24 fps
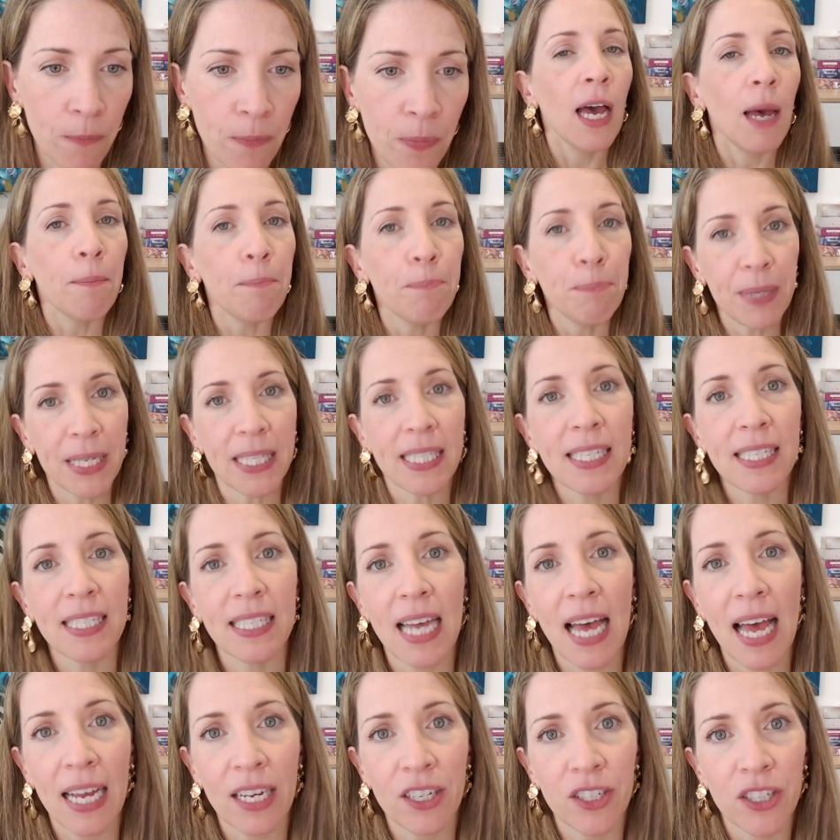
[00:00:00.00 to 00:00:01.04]
A business
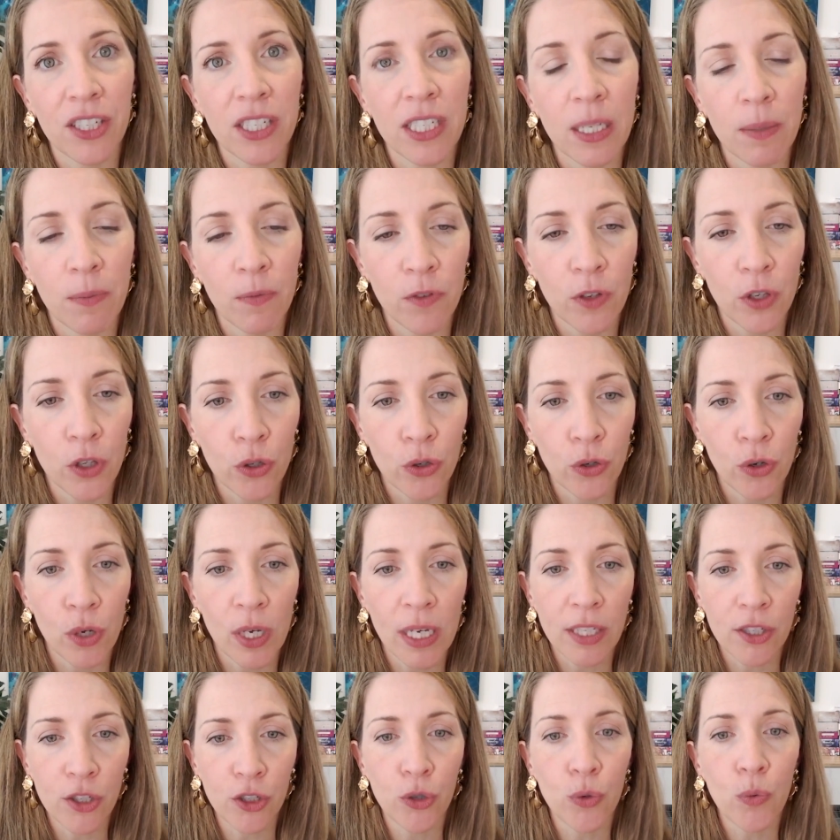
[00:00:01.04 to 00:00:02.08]
action tip for you
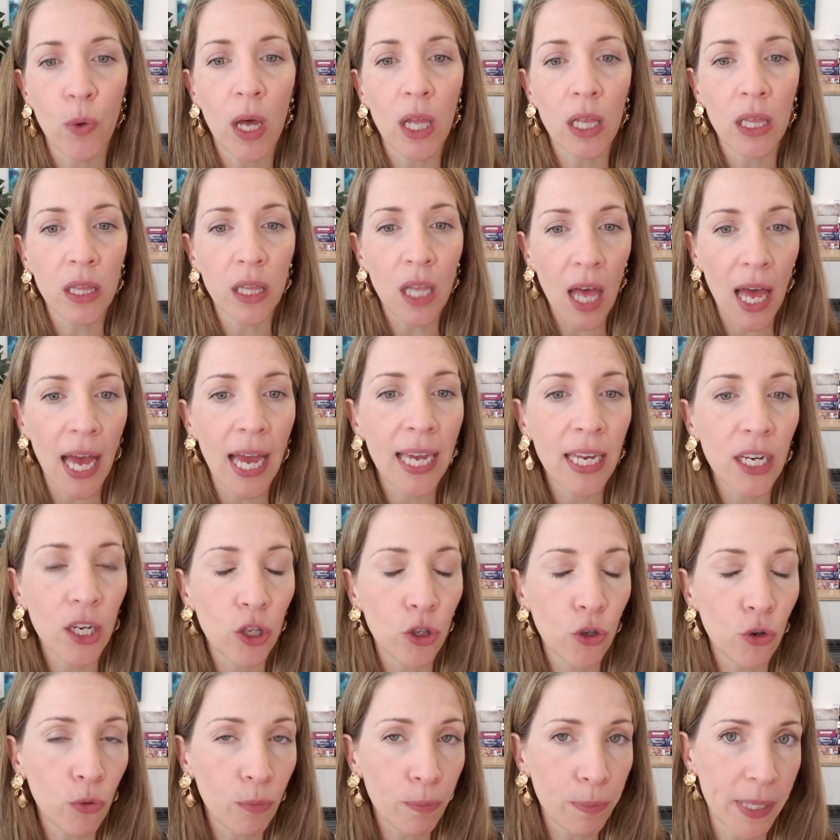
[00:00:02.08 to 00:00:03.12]
is to align
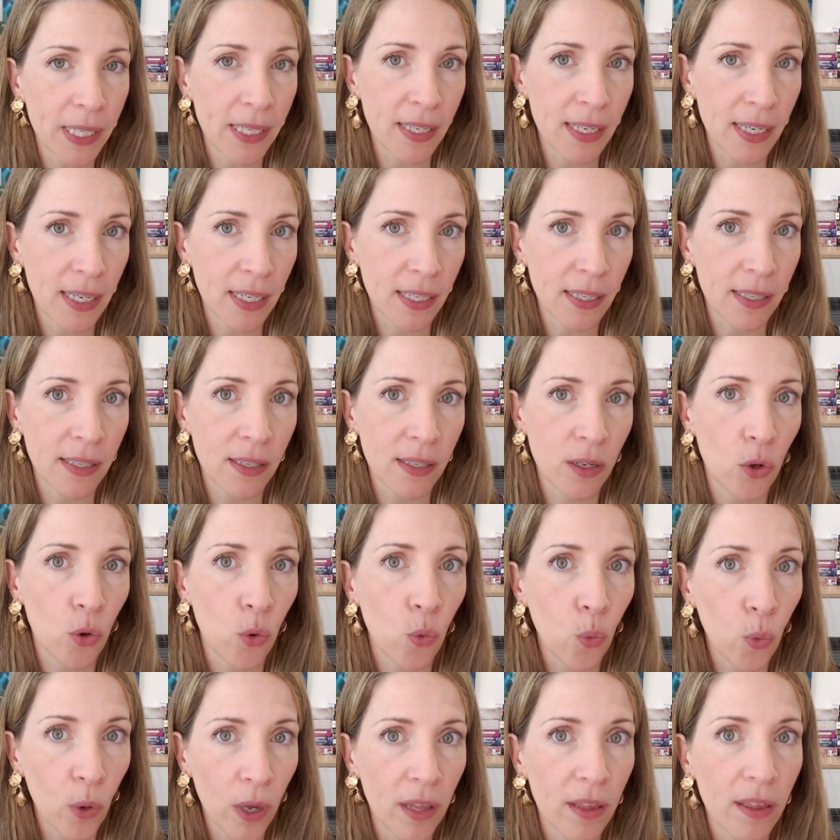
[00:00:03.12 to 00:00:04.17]
your business
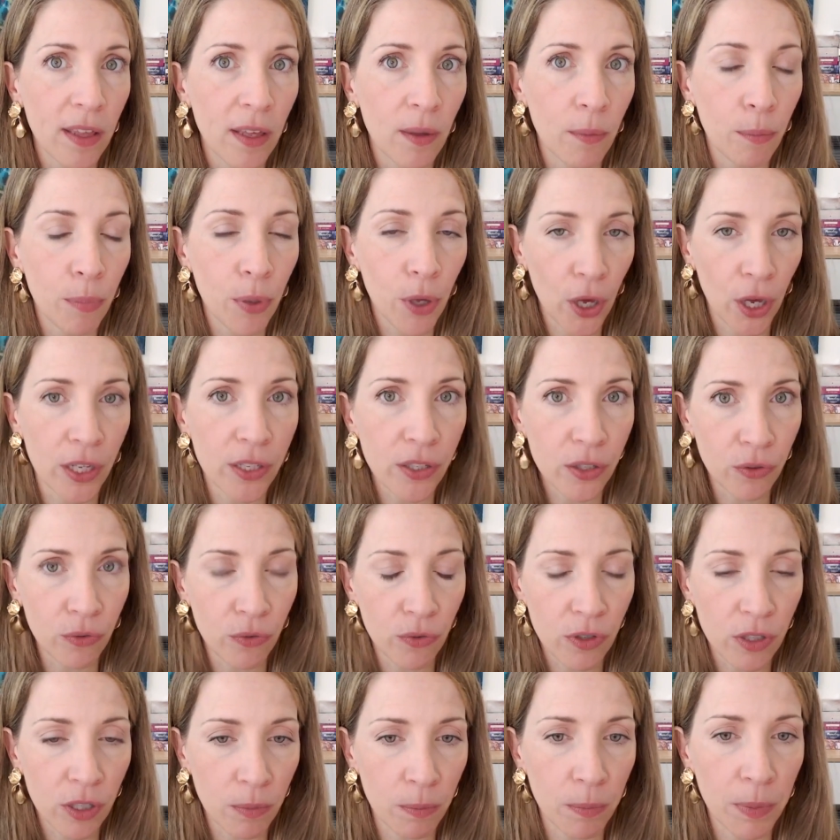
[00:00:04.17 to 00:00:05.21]
with personal
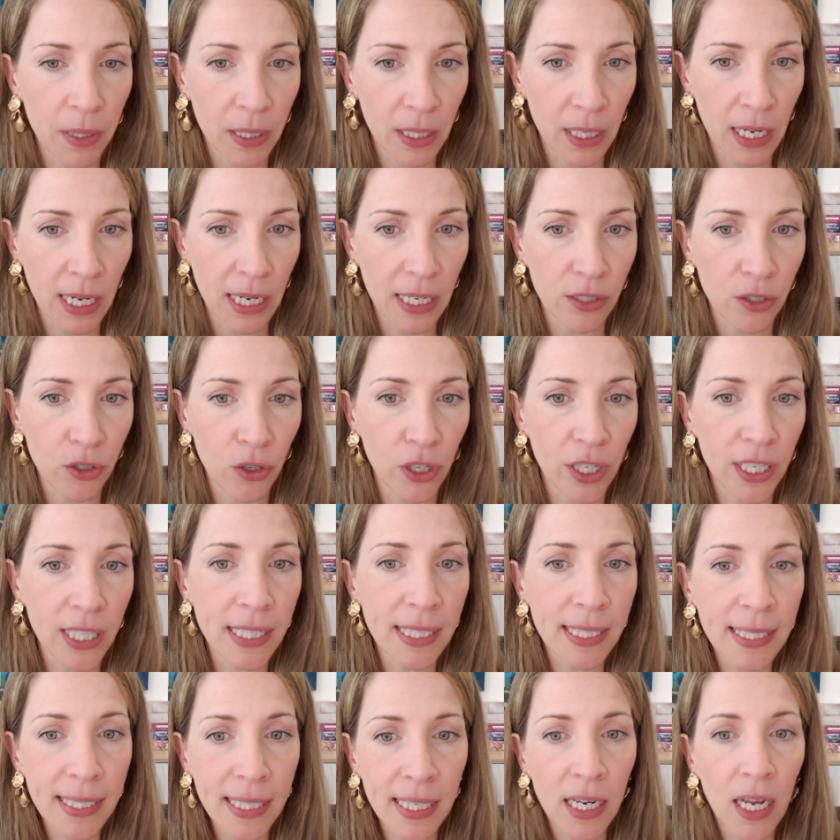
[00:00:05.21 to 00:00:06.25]
stability. So
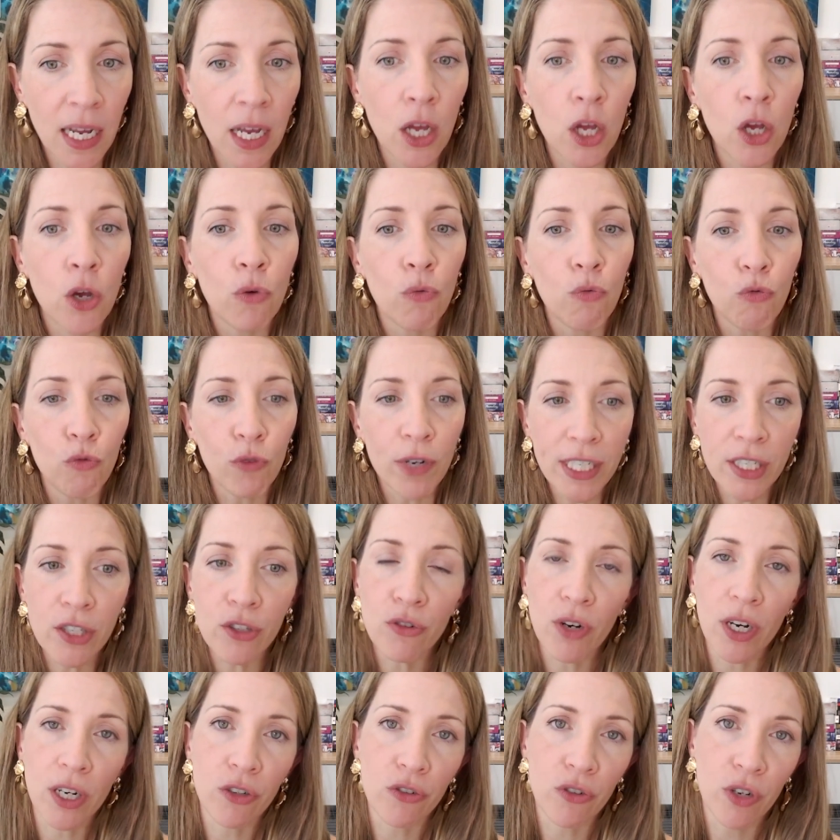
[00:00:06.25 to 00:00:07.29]
consider
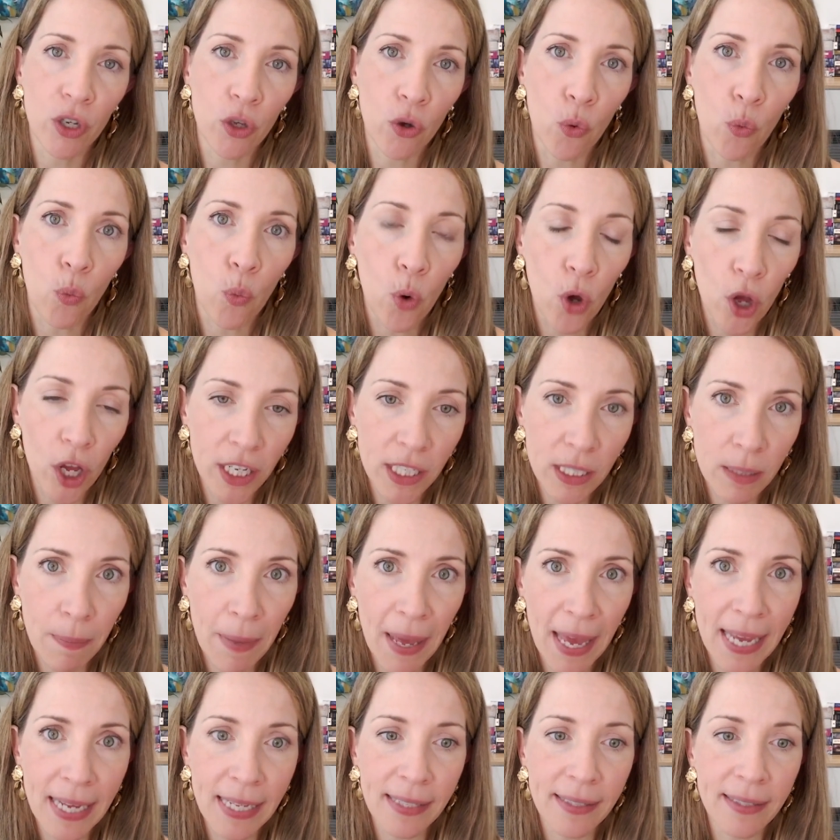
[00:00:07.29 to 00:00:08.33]
restructuring your
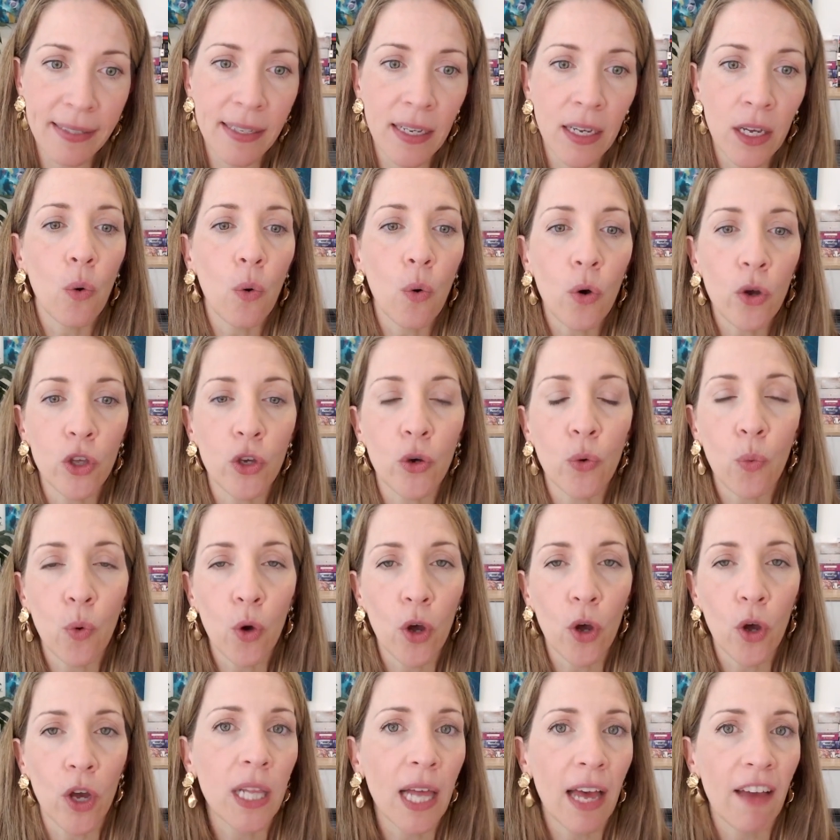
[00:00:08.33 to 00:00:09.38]
workspace or your
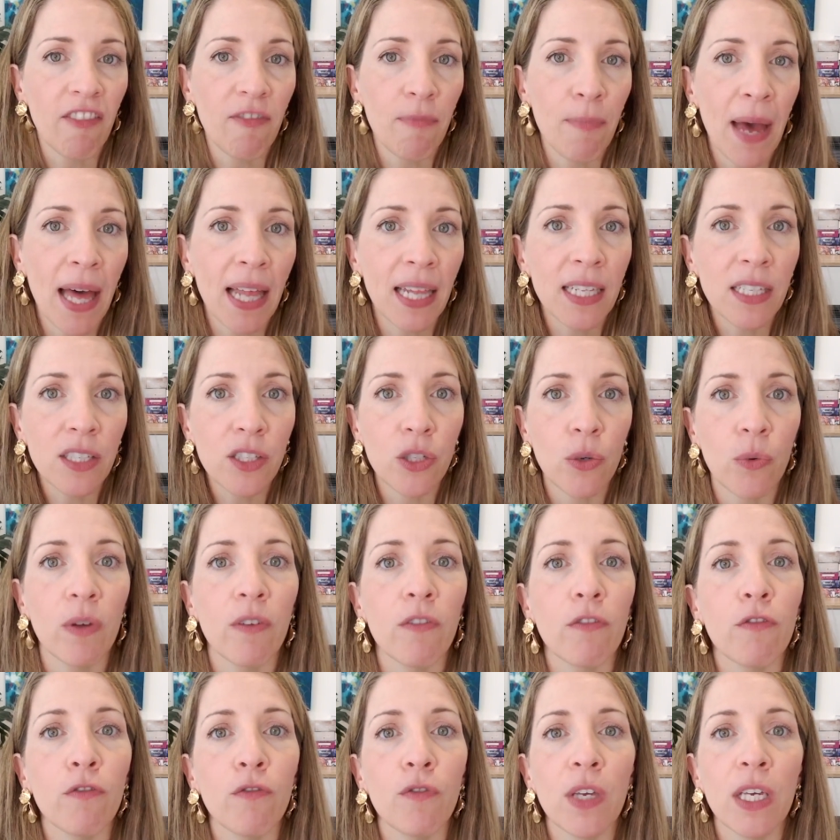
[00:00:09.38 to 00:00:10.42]
work-life balance so
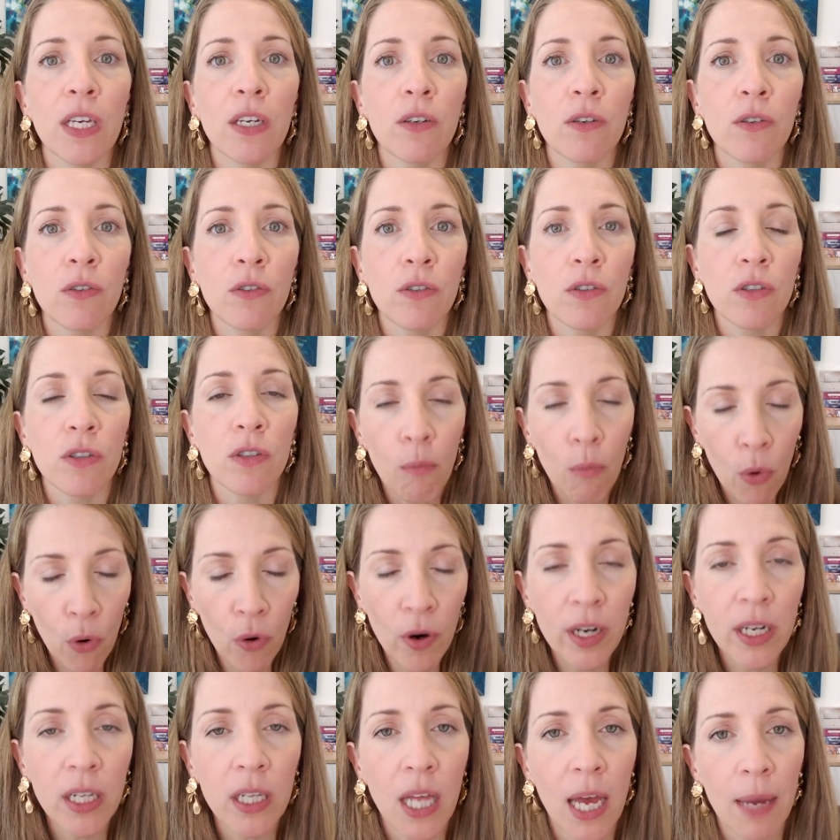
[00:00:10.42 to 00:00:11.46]
it feels more
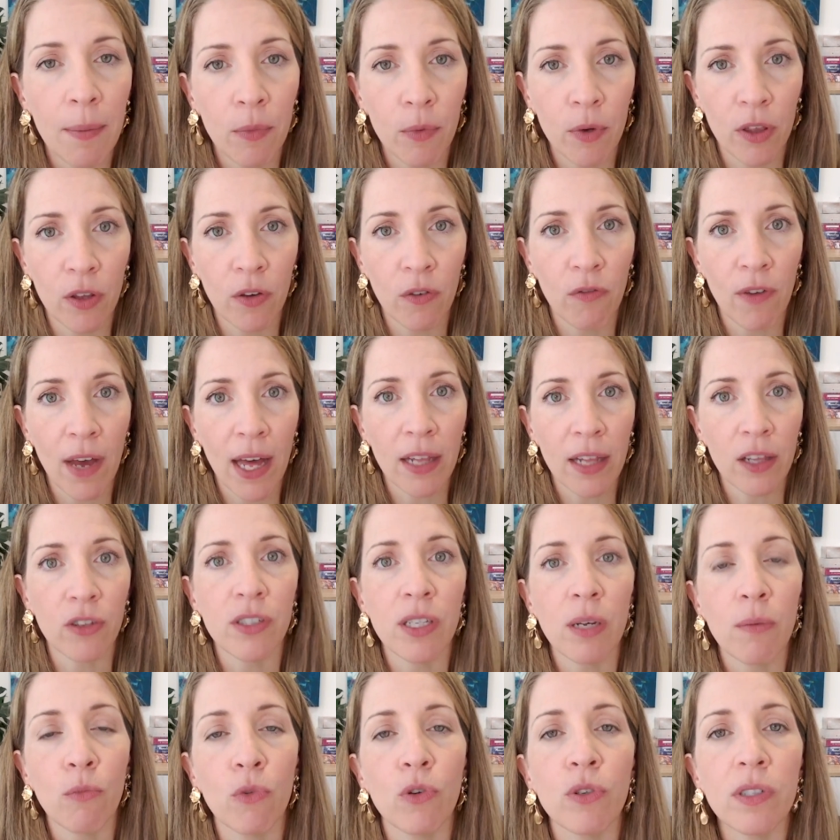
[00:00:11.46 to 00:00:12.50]
in alignment with your
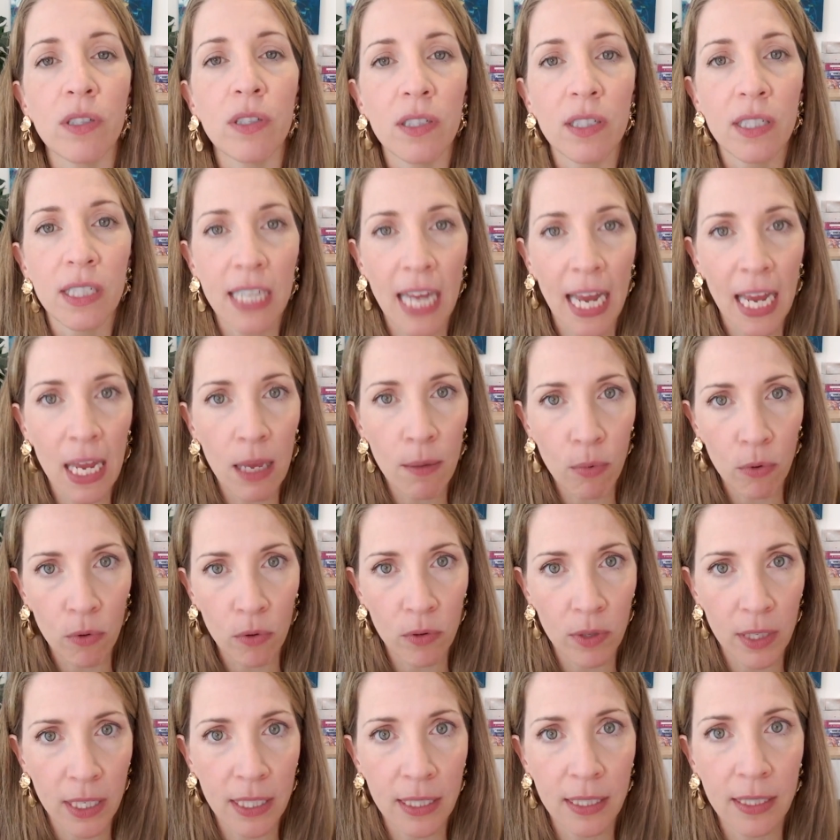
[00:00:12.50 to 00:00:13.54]
values and more
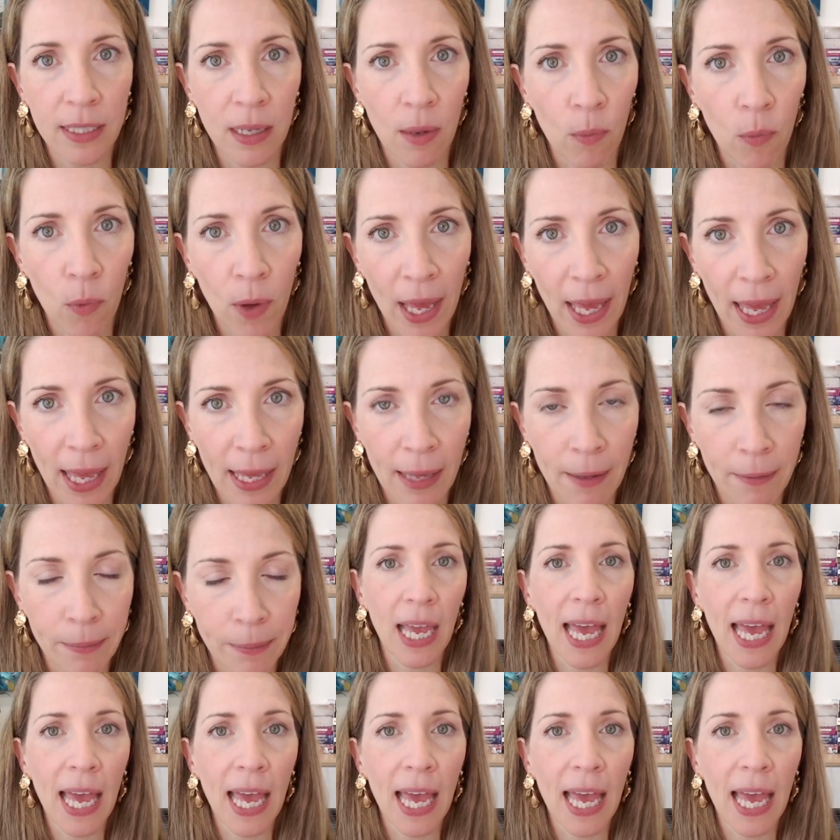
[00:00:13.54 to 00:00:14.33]
stable in some way.